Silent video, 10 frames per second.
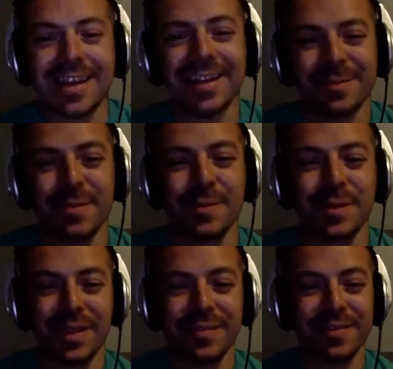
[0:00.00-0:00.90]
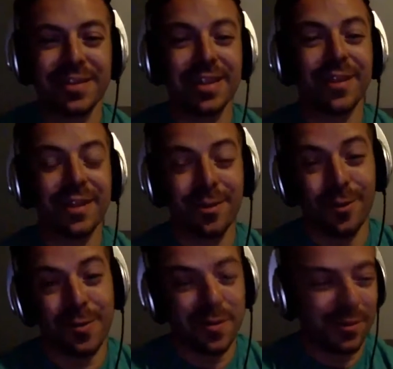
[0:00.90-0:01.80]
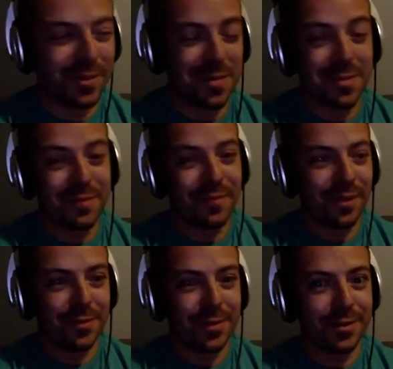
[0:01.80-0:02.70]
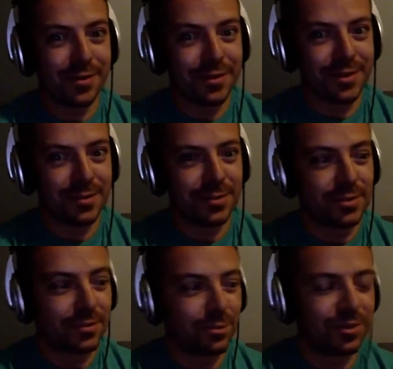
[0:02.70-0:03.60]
yeah. People that they've let go, or people that maybe failed medical exams. So we'll